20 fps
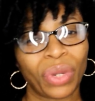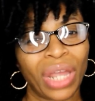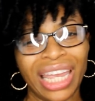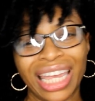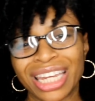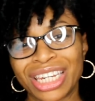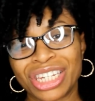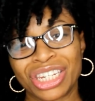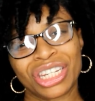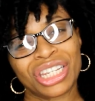
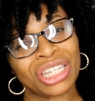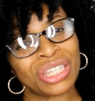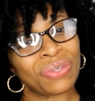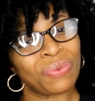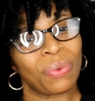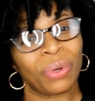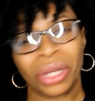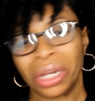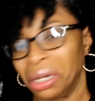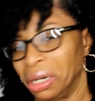it just
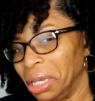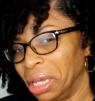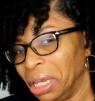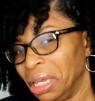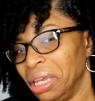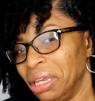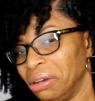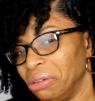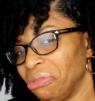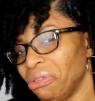wasn't
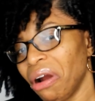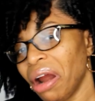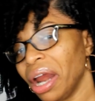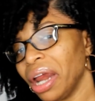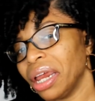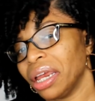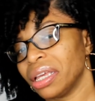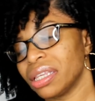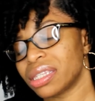hitting right.